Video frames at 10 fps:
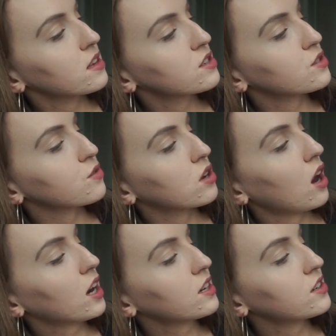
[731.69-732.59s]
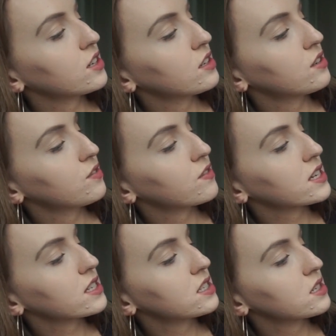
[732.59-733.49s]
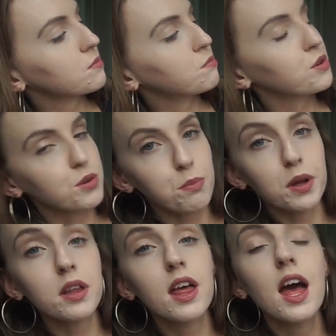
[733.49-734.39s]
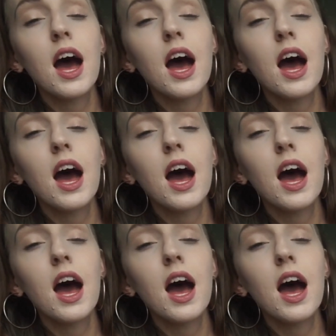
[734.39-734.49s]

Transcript: so cardinal, fixed, mutable.